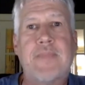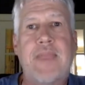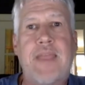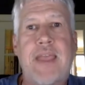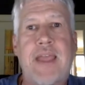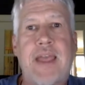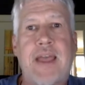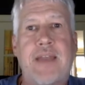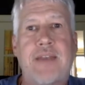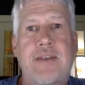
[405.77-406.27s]

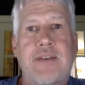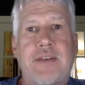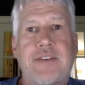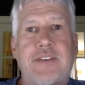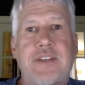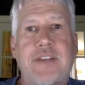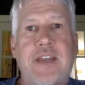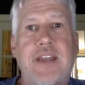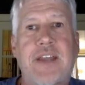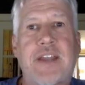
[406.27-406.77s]
And
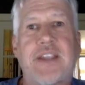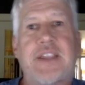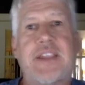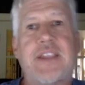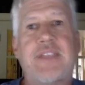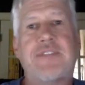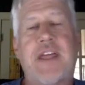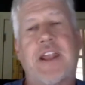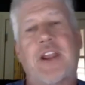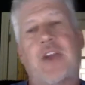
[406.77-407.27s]
to kind of
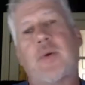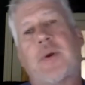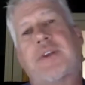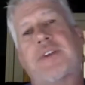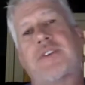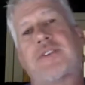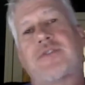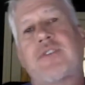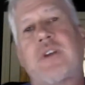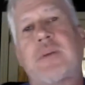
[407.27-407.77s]
give that a quick
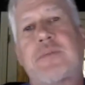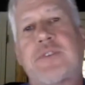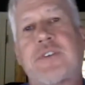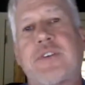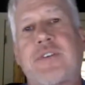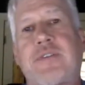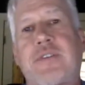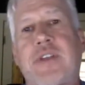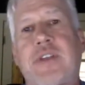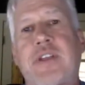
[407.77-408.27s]

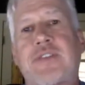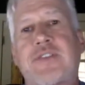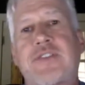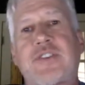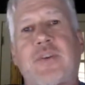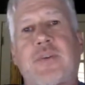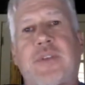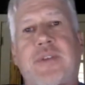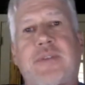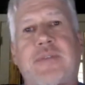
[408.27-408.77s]
description is
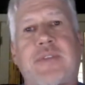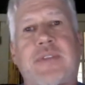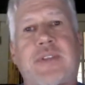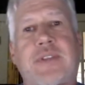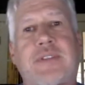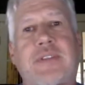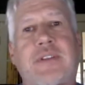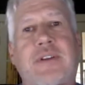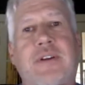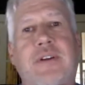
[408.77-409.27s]
so that
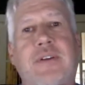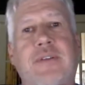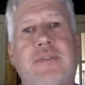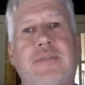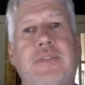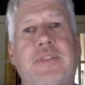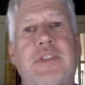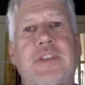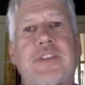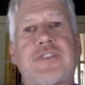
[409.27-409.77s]
our
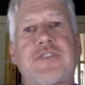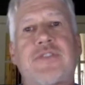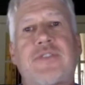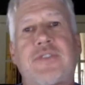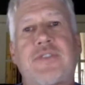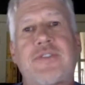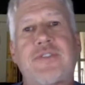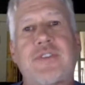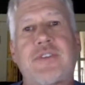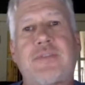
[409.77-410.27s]

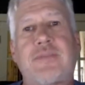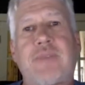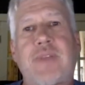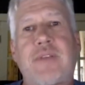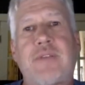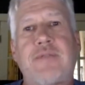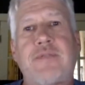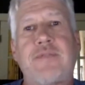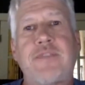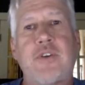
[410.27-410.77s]
listeners
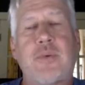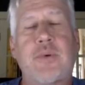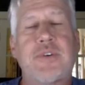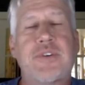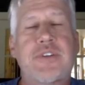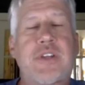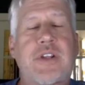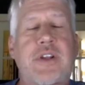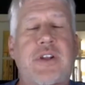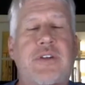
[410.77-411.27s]
and viewers
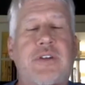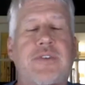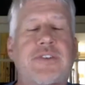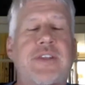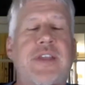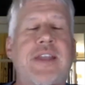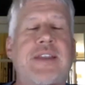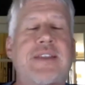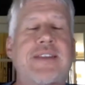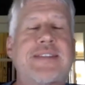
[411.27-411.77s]
can
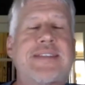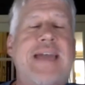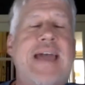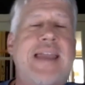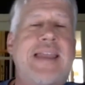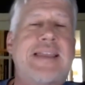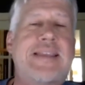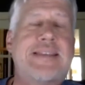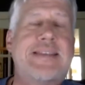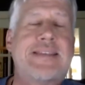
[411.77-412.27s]
understand, that
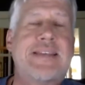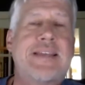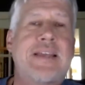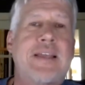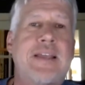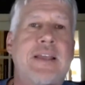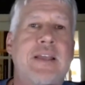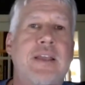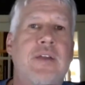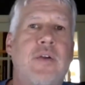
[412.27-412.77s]
is,
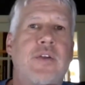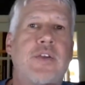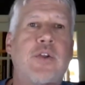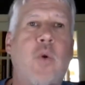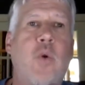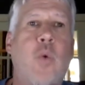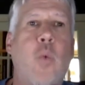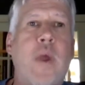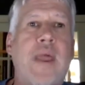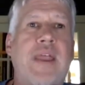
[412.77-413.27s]

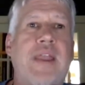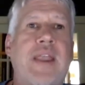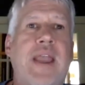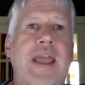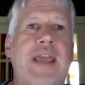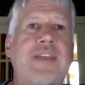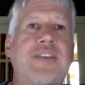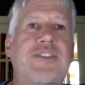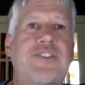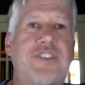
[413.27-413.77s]
when
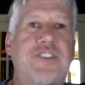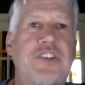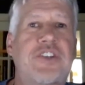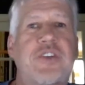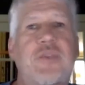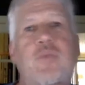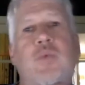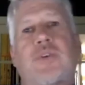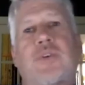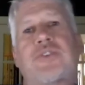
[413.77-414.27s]
a
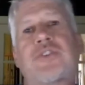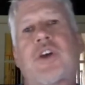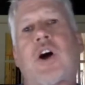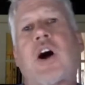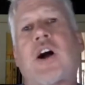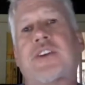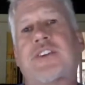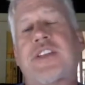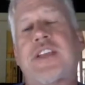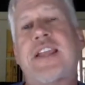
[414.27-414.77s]
system will
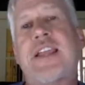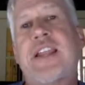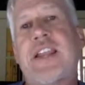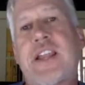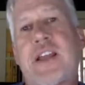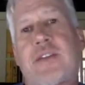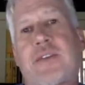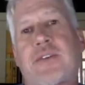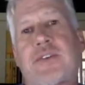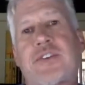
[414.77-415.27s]
talk to any
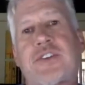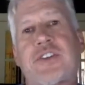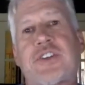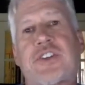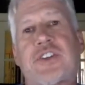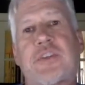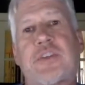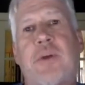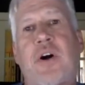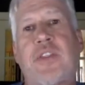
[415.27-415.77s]
other
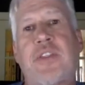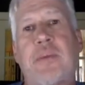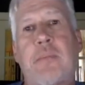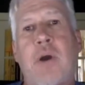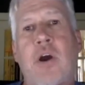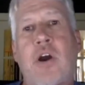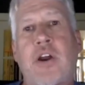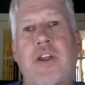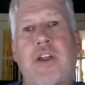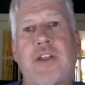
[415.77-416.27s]
system on the
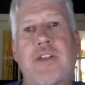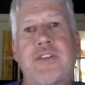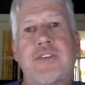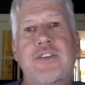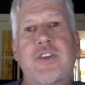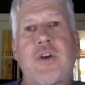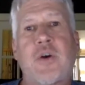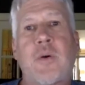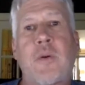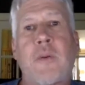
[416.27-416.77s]
market.
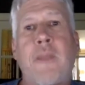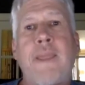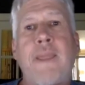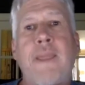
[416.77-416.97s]
So